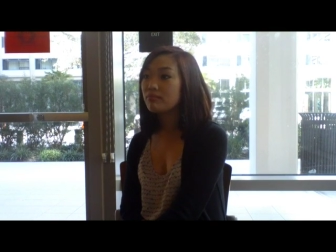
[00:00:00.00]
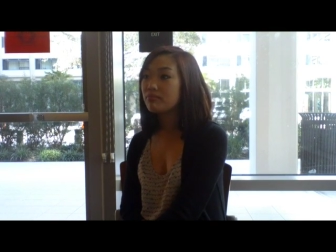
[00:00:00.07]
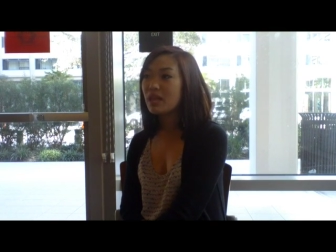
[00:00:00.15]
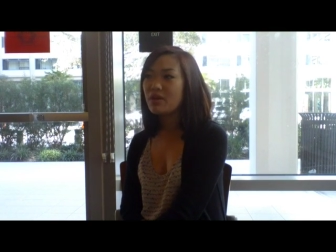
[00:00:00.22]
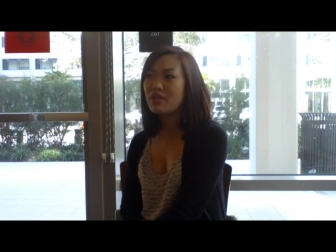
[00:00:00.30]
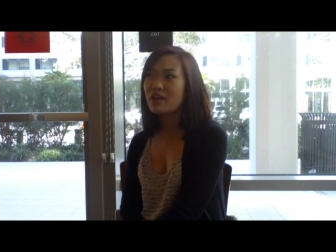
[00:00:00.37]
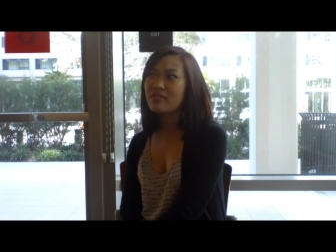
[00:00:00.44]

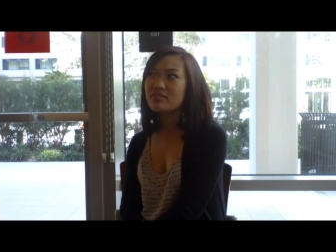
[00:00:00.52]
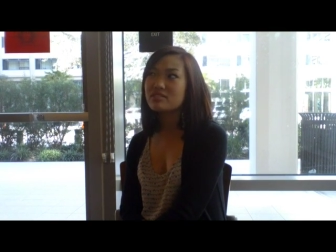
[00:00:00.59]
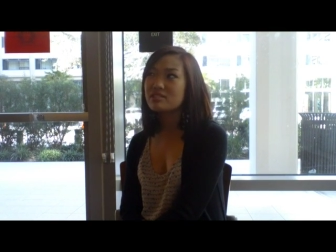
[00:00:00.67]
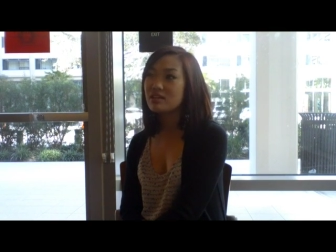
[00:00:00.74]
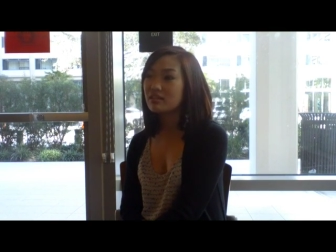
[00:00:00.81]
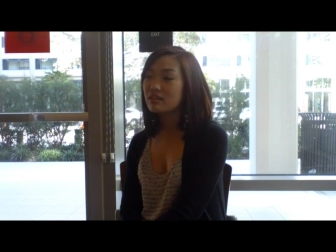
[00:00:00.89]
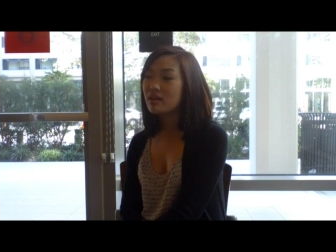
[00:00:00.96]
now they have a
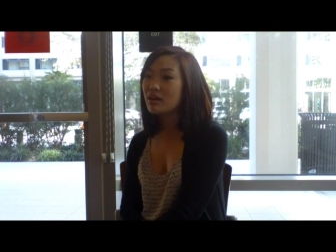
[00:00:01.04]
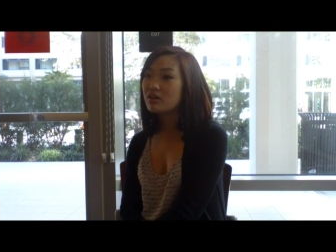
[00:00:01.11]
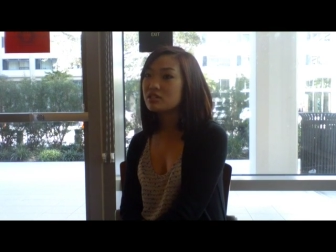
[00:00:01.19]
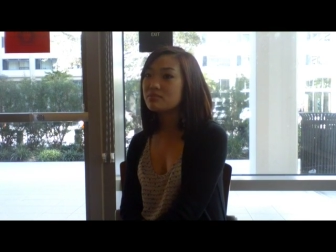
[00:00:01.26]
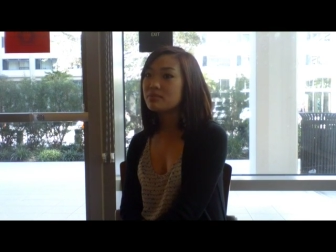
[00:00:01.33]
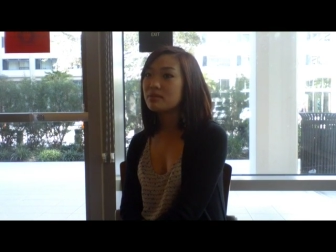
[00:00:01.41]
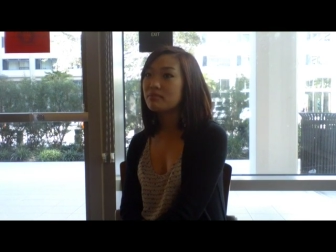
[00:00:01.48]
second
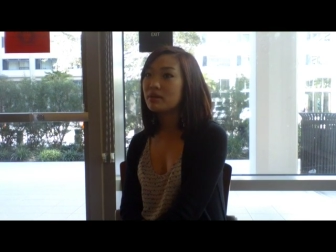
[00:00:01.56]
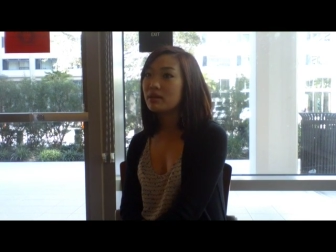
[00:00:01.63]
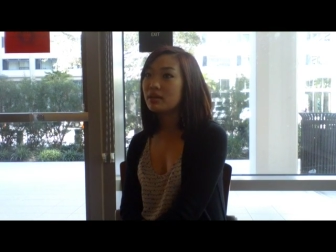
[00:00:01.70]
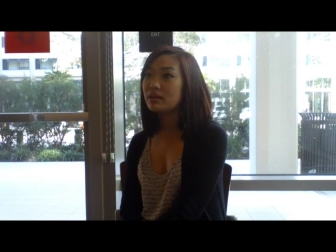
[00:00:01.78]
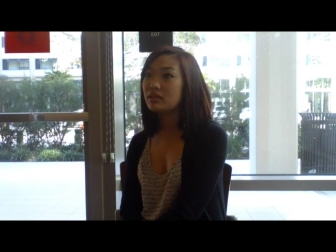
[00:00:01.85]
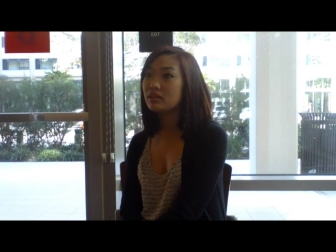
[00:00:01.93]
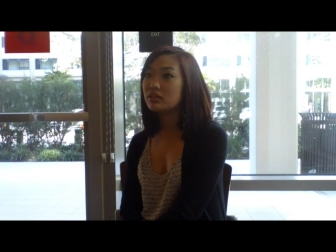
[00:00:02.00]
house, but
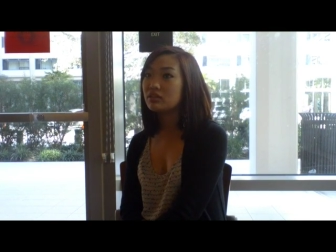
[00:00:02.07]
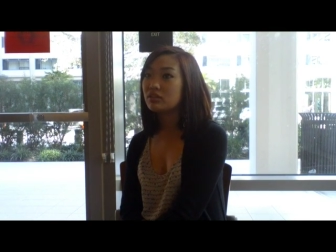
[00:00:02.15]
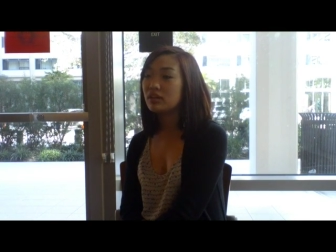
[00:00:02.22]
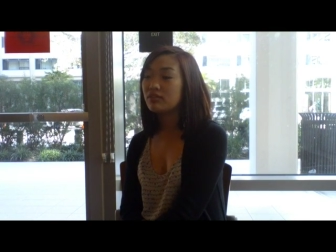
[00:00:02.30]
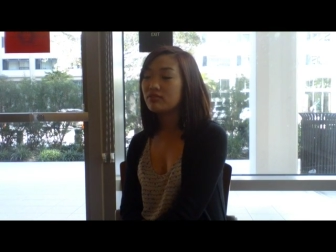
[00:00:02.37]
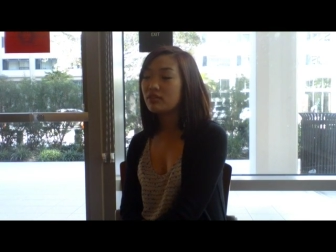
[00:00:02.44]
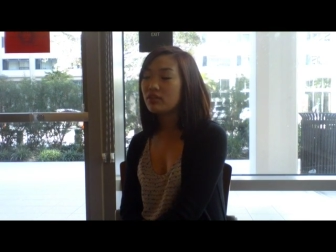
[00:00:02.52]
my
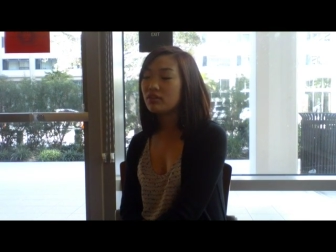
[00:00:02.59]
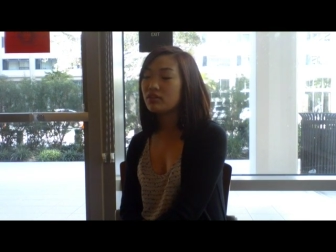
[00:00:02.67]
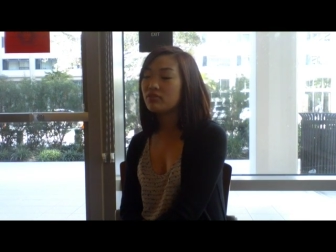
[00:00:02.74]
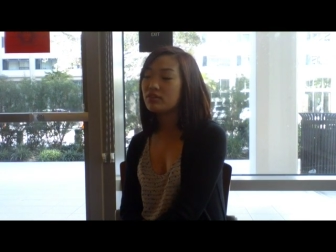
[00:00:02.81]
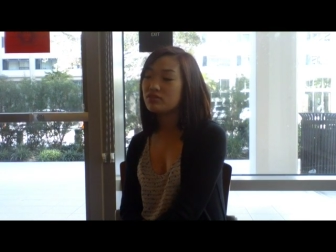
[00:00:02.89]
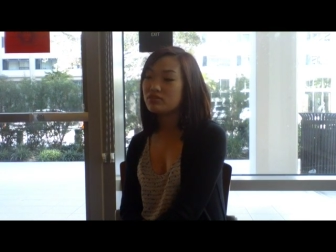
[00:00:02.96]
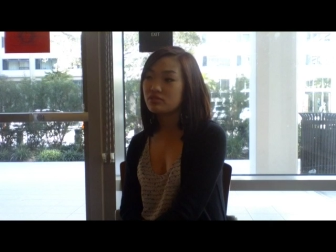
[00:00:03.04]
grandfather
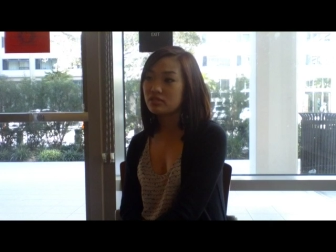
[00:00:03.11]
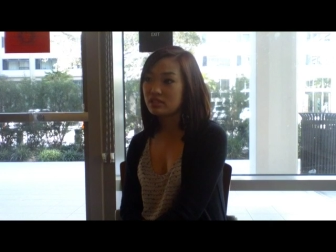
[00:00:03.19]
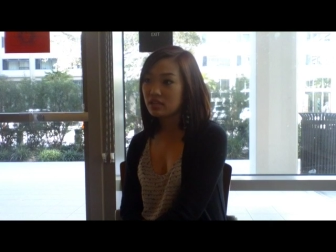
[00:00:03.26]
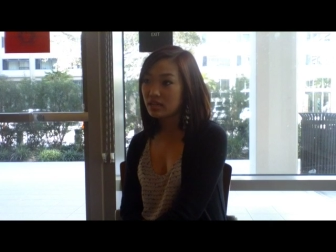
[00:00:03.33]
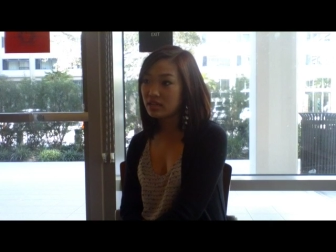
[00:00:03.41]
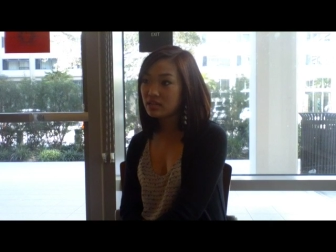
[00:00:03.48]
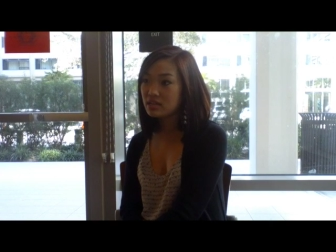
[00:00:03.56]
eventually
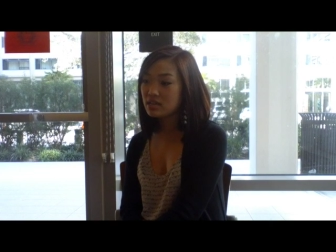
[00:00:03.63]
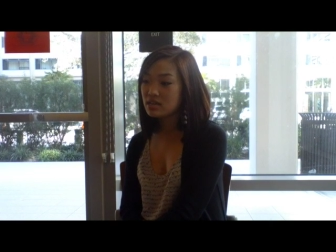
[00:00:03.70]
died.